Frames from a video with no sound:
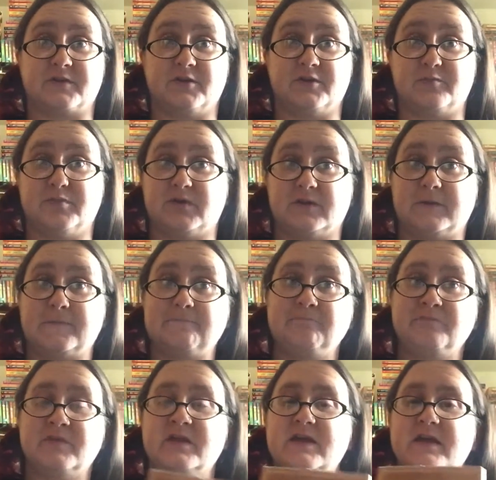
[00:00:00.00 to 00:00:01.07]
good book,
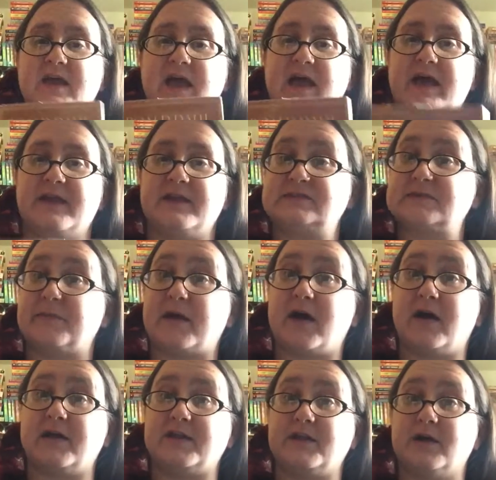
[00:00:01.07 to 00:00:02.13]
and it's
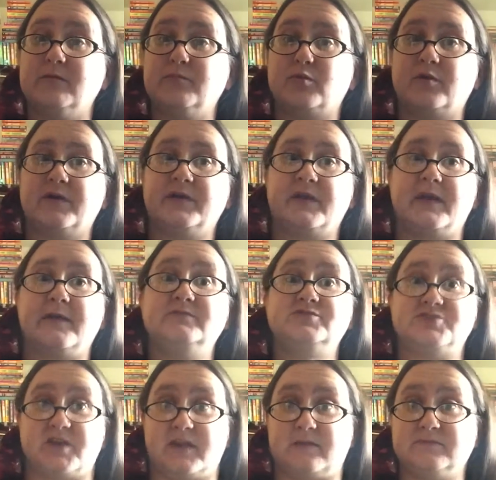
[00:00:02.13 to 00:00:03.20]
about a young boy named
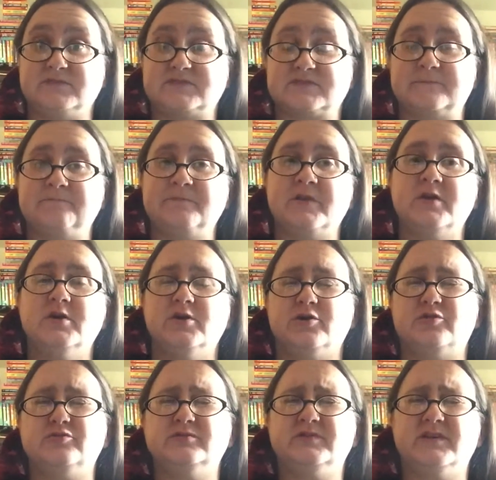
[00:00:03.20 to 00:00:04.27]
James
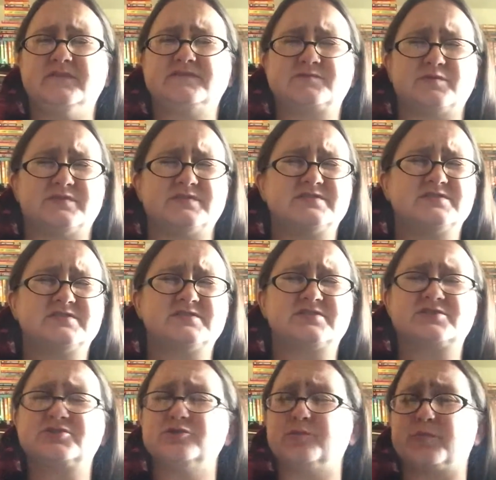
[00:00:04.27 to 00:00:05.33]
who lives with
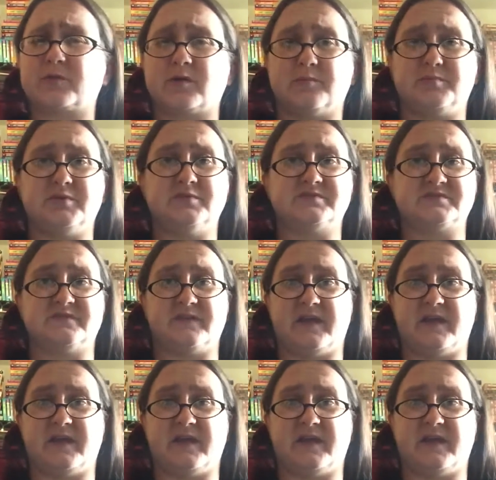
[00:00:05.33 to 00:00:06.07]
super abusive